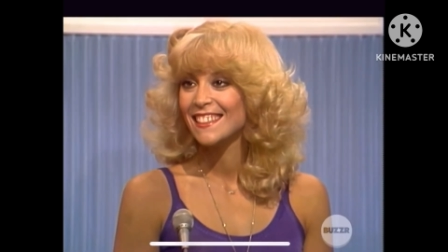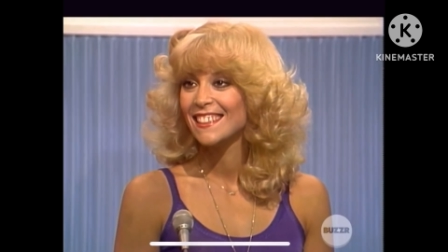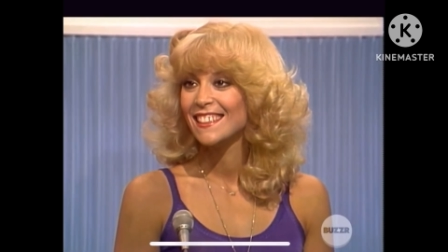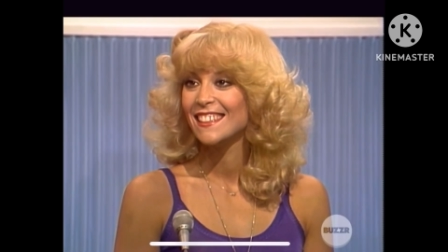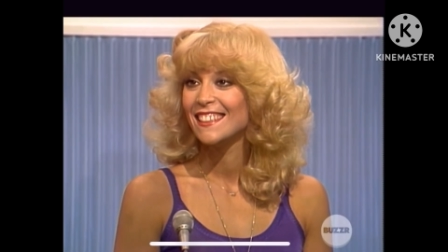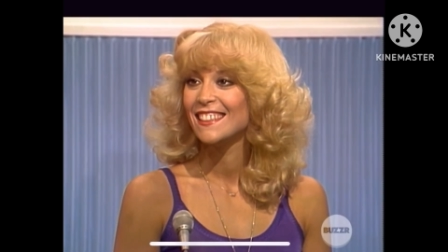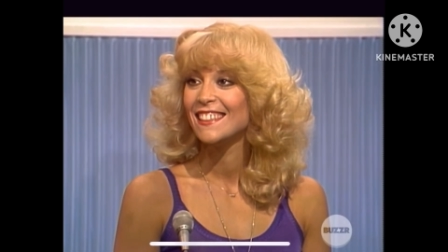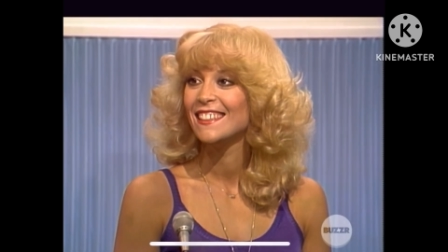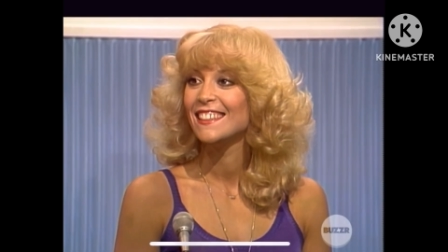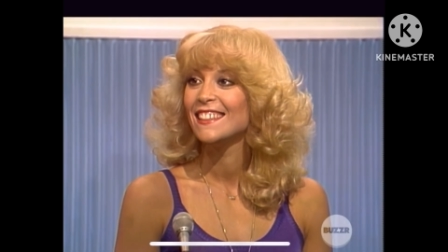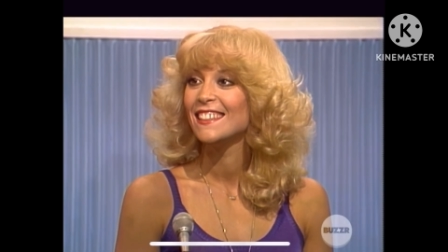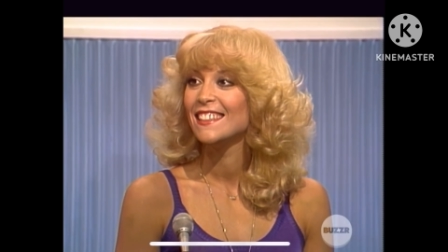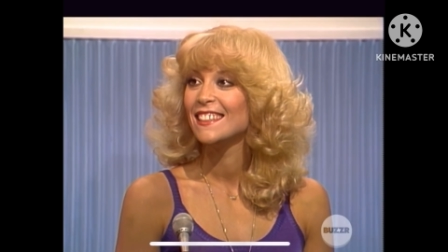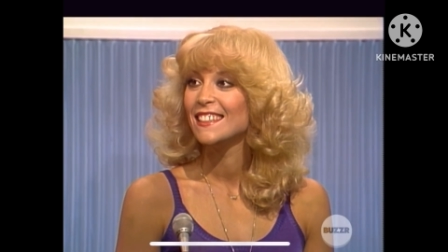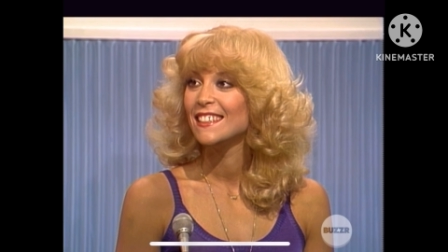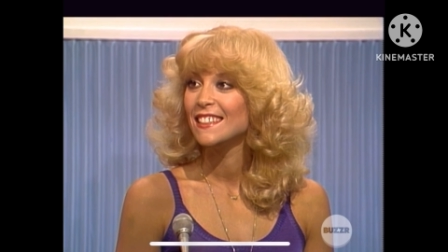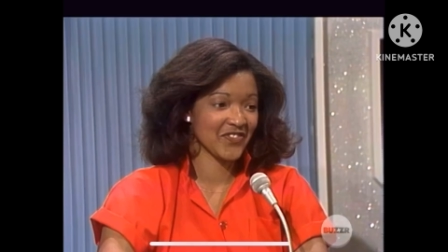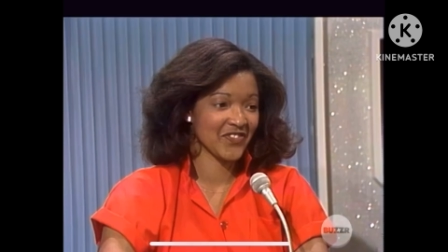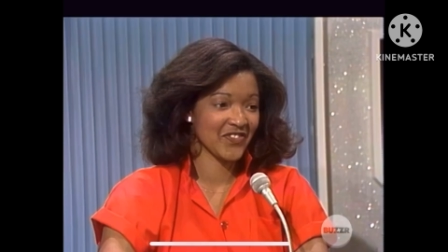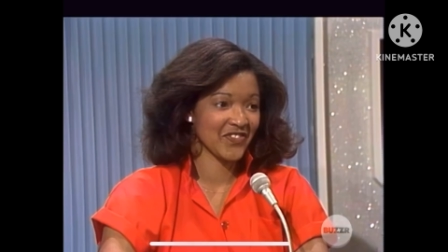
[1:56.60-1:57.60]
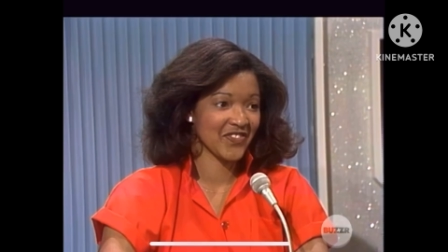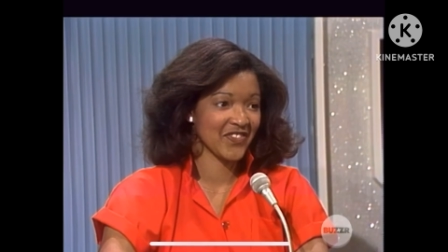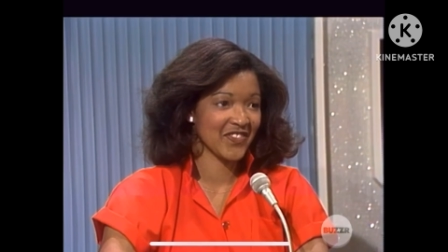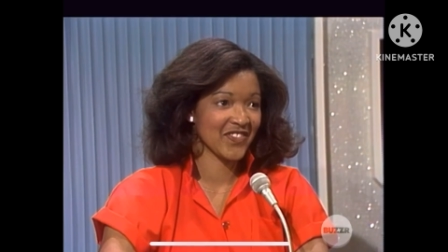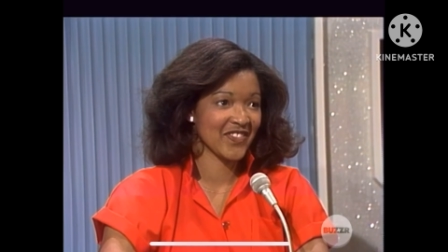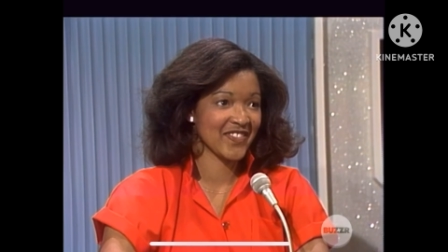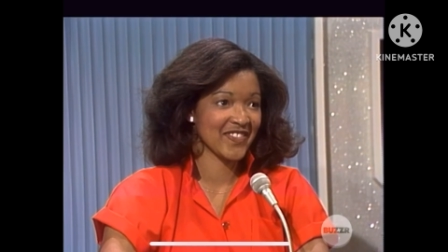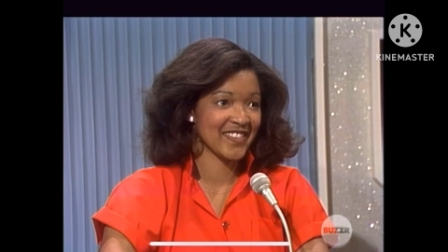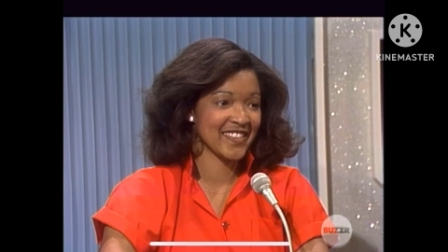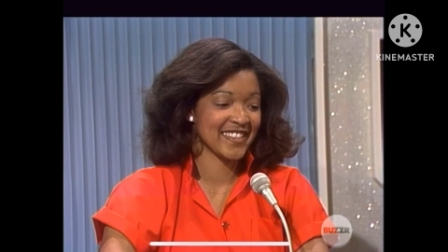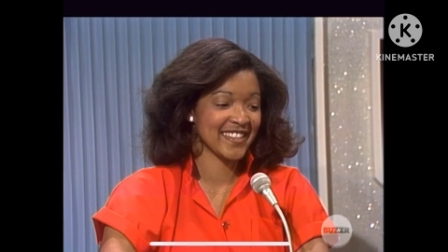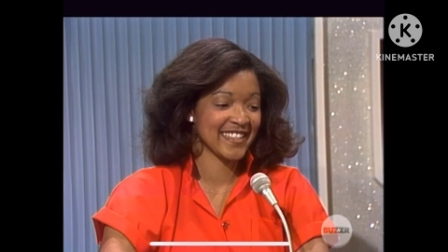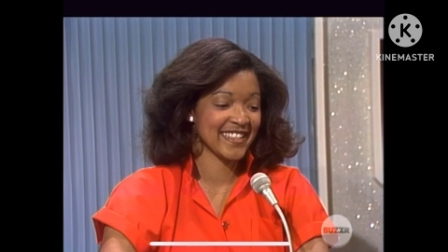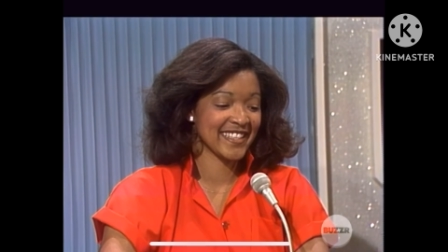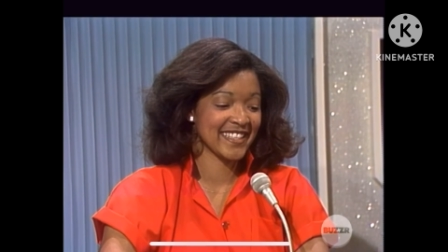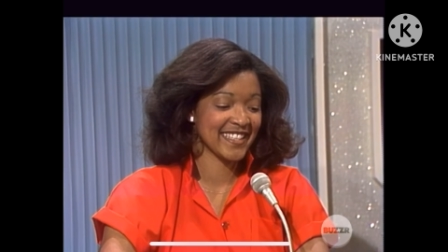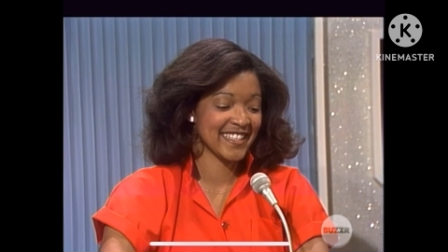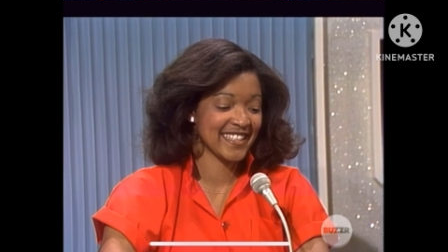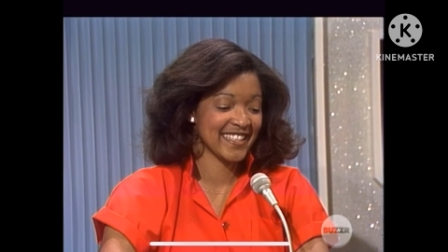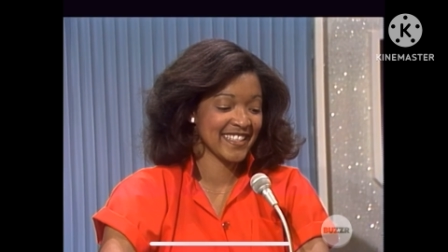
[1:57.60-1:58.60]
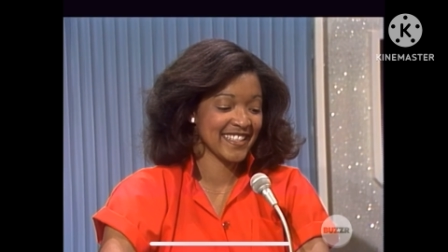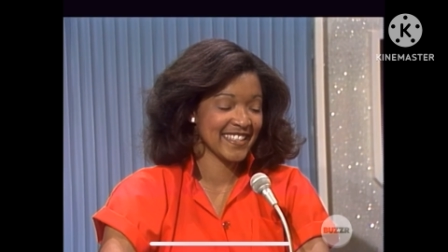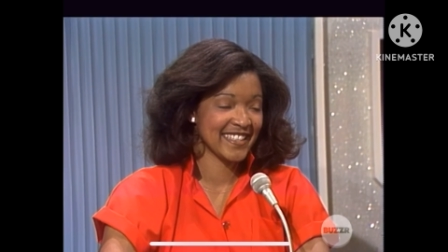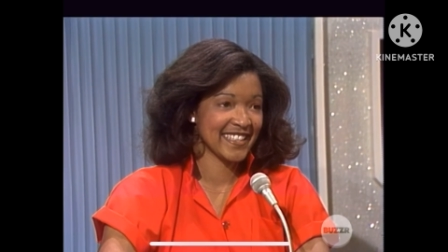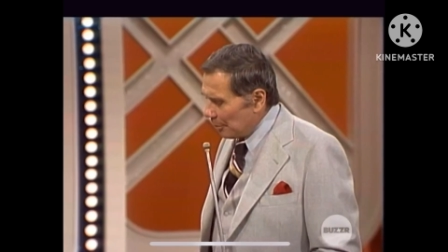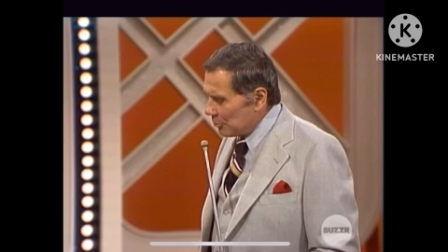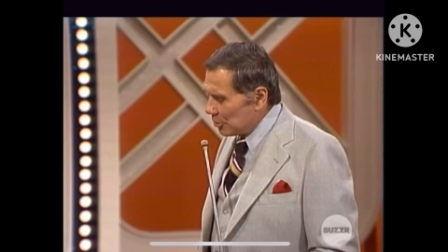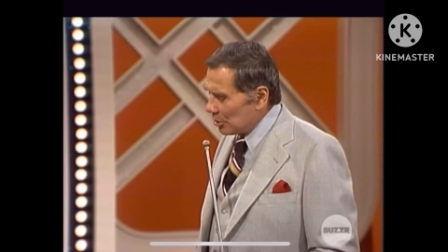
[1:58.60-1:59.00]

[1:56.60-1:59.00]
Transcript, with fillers: Okay. Have you heard that Abdul Arab